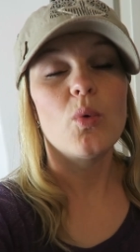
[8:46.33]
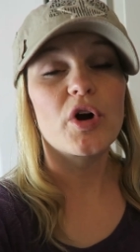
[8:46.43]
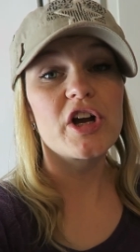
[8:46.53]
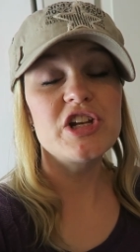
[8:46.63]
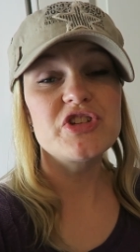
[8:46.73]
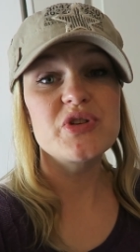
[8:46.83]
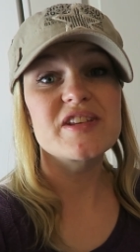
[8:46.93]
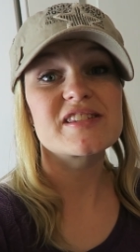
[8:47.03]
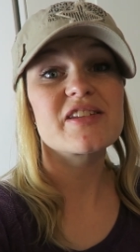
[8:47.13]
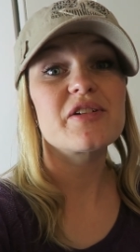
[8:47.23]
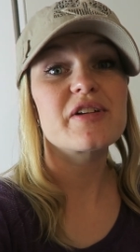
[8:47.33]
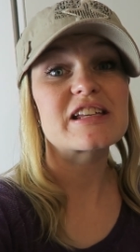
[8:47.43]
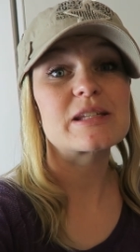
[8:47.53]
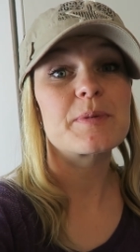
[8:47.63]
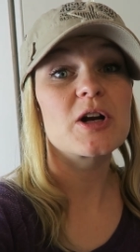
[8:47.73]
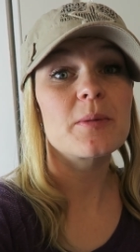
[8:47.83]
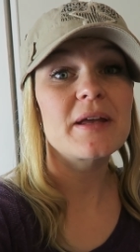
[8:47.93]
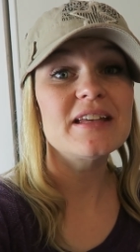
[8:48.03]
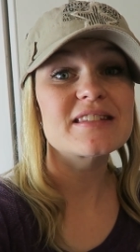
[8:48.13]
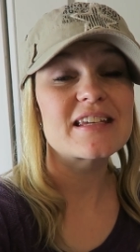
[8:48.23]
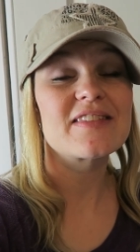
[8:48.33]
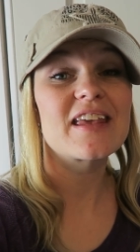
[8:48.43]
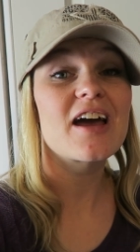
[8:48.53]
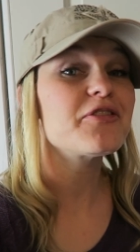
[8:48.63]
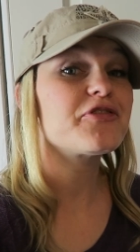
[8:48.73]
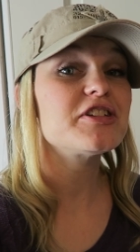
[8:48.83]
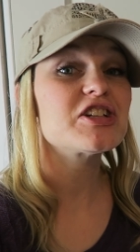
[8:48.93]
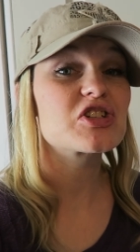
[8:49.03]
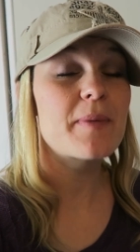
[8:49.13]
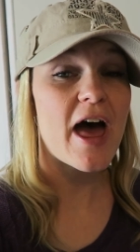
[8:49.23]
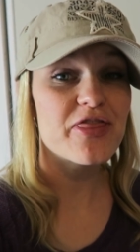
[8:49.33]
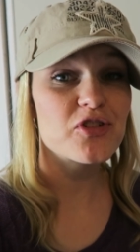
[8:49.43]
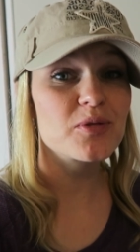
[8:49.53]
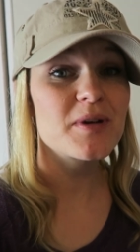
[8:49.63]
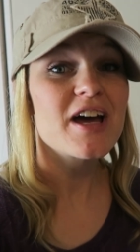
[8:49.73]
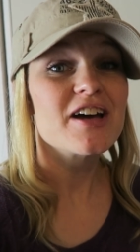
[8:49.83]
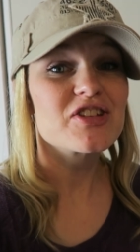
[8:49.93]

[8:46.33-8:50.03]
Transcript: We're gonna do this little experiment in the unfinished bathroom